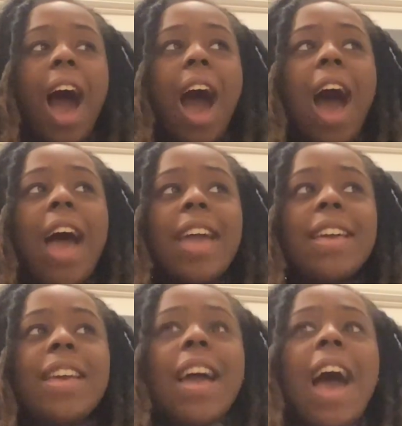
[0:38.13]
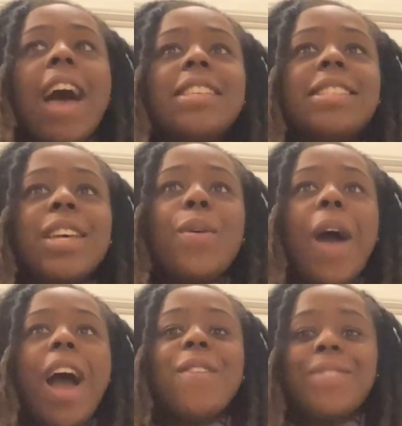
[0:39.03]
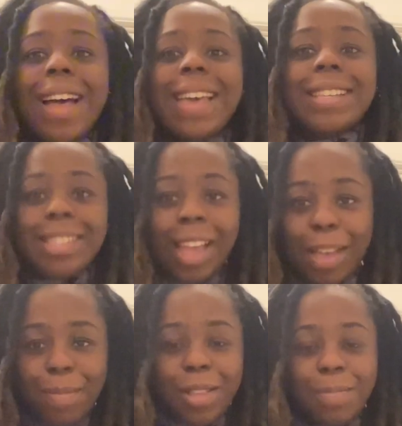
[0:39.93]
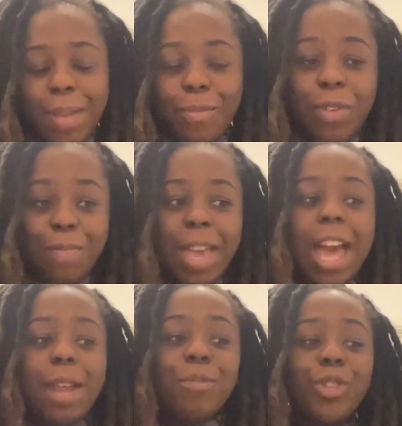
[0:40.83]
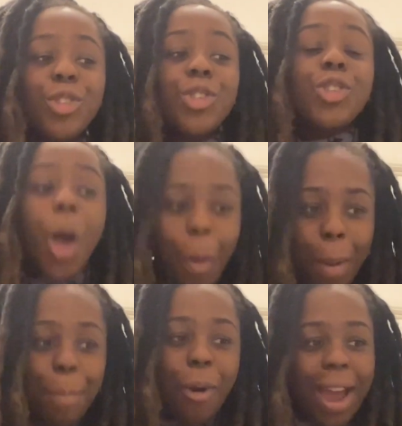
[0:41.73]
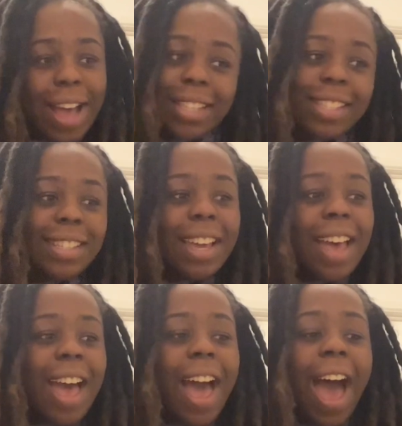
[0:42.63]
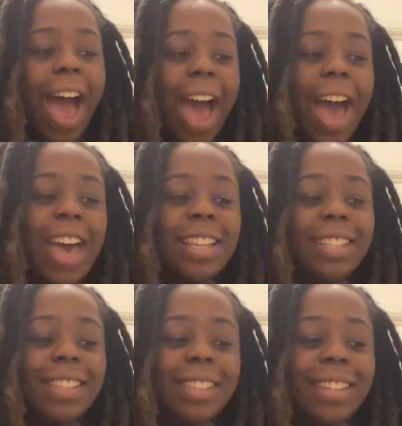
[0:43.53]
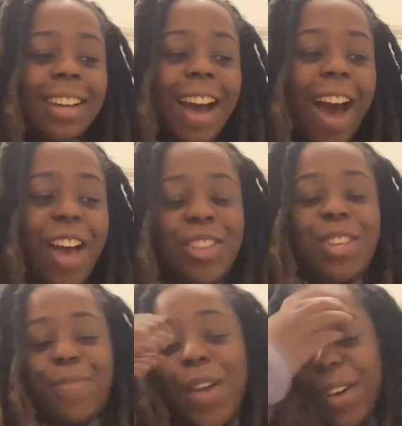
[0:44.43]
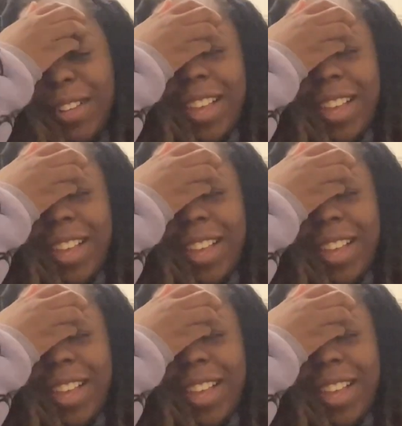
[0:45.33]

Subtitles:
I still have that excitement with me. And I'm so impressed. And I just feel